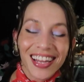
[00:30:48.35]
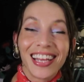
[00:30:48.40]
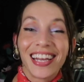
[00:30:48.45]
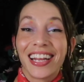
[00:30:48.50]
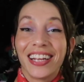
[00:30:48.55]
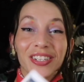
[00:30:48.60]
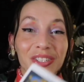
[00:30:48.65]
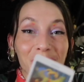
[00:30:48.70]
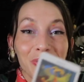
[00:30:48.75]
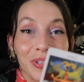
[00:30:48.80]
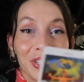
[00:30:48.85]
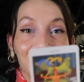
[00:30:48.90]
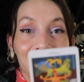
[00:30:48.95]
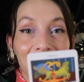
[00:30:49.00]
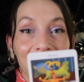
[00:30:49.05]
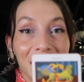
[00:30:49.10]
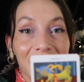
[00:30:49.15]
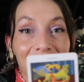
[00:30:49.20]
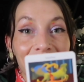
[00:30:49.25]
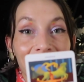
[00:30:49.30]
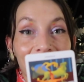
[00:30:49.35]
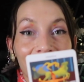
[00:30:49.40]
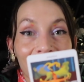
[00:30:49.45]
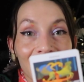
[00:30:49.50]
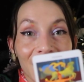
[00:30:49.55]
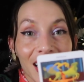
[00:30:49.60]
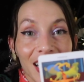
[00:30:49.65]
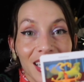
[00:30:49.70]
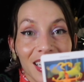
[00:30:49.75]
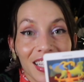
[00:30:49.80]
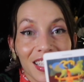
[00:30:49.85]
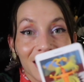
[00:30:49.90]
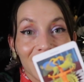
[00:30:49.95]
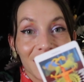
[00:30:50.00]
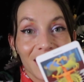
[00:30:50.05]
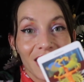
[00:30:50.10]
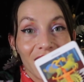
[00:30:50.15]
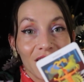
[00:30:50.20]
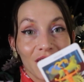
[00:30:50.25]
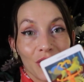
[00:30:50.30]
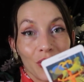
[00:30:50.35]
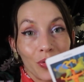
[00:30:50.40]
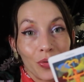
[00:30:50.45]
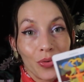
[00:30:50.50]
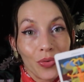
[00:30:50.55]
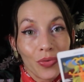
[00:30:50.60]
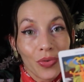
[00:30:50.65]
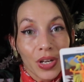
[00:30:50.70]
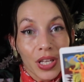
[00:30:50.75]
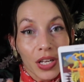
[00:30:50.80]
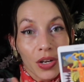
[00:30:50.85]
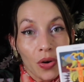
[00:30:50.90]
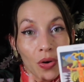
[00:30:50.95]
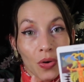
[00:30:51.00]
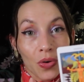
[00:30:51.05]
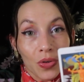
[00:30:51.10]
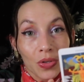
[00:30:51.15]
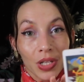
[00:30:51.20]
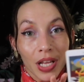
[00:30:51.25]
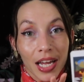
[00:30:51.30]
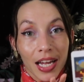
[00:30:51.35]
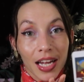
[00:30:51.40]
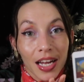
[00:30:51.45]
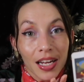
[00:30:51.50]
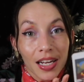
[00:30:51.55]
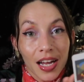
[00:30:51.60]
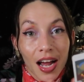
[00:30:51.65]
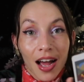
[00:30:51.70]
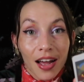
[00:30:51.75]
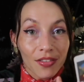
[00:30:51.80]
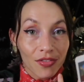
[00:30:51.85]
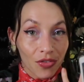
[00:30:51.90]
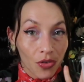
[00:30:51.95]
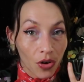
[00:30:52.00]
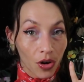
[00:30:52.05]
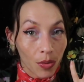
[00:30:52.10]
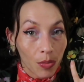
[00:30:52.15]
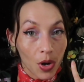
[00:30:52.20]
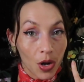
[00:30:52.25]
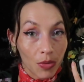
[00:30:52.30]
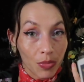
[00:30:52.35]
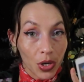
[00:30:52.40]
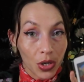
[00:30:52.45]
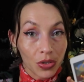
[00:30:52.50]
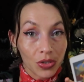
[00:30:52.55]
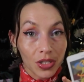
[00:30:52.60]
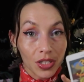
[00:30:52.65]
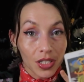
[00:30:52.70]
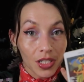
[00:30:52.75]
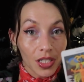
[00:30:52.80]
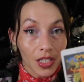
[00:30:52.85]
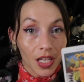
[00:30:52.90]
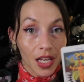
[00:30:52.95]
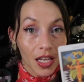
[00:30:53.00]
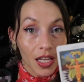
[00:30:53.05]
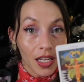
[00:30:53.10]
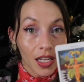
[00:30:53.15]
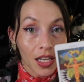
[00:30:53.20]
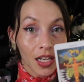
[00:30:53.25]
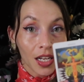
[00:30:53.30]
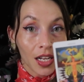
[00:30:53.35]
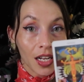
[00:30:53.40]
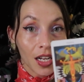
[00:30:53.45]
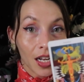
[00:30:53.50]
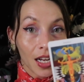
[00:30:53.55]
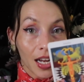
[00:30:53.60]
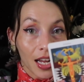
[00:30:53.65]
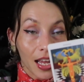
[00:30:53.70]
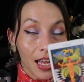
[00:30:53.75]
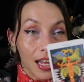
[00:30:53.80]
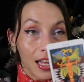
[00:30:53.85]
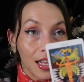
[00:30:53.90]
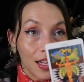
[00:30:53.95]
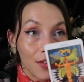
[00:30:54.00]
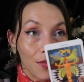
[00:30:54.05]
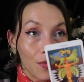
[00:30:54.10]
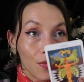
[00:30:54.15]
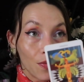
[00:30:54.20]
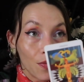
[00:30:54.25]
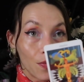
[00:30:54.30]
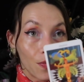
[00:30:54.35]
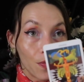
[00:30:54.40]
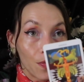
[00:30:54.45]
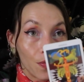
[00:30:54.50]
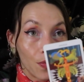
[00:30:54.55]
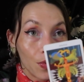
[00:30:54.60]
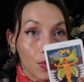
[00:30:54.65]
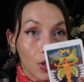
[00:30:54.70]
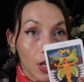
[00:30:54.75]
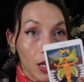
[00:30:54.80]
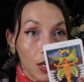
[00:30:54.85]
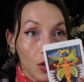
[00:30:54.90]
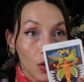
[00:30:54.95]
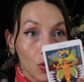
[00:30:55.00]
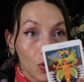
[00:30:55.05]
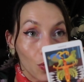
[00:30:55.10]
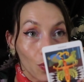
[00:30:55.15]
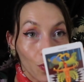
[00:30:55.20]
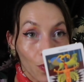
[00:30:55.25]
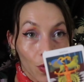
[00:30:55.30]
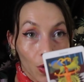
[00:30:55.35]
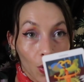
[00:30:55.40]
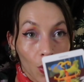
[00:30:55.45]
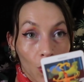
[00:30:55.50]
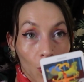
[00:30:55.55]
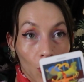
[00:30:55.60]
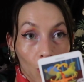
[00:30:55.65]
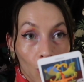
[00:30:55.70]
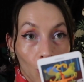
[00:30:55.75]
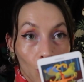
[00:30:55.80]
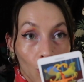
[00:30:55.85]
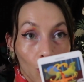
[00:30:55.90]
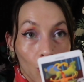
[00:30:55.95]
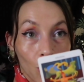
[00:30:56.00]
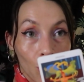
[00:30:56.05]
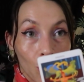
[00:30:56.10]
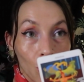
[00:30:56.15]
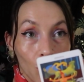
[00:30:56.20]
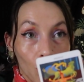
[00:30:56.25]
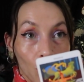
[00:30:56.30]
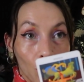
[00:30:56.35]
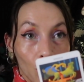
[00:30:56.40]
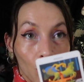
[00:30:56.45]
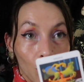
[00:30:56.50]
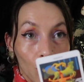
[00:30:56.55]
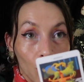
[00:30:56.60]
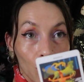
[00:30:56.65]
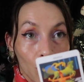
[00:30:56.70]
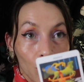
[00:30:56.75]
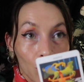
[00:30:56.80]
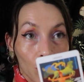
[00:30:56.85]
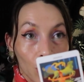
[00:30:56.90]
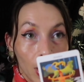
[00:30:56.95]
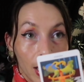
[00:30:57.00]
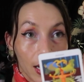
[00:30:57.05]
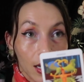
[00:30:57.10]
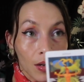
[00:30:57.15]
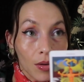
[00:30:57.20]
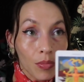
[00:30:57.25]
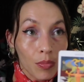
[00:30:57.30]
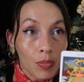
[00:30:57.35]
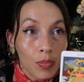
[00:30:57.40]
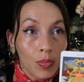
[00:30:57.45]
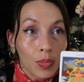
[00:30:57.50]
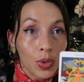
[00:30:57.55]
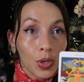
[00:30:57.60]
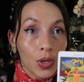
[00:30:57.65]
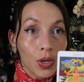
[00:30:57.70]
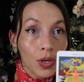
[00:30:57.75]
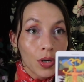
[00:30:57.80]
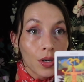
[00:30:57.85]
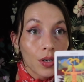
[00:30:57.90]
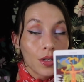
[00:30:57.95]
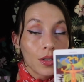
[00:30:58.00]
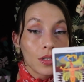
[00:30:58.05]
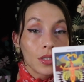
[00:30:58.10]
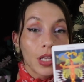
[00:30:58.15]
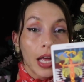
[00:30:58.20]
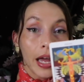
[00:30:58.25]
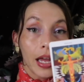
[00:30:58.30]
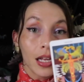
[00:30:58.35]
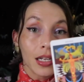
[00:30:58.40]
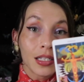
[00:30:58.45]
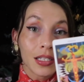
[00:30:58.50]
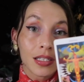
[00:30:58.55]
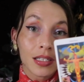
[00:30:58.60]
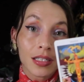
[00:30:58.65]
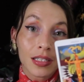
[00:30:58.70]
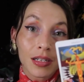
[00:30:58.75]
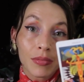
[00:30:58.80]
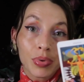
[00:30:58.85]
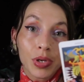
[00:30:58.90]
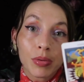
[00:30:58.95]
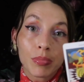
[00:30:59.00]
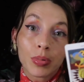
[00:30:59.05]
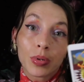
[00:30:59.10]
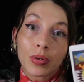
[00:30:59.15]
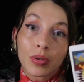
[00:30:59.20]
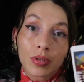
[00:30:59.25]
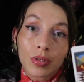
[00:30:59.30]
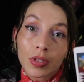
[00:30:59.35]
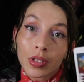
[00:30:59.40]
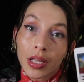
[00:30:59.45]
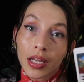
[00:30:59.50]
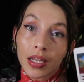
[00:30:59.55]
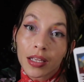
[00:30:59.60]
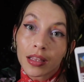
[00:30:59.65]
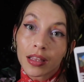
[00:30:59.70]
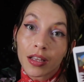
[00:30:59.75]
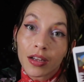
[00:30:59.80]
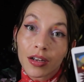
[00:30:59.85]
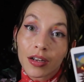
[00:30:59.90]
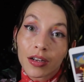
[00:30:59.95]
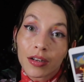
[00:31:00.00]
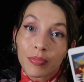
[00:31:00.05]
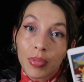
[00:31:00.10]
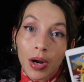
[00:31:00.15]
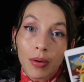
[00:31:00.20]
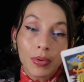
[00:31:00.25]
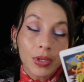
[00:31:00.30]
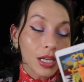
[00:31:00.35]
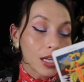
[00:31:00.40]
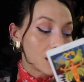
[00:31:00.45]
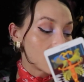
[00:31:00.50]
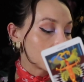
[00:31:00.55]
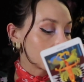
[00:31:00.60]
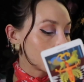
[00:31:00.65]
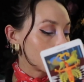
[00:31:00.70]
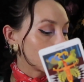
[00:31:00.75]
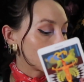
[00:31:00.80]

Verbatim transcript: intuition. Like, you really hold, like, a God form almost. Like, it, like, you feel like pure light to people. Like, there probably is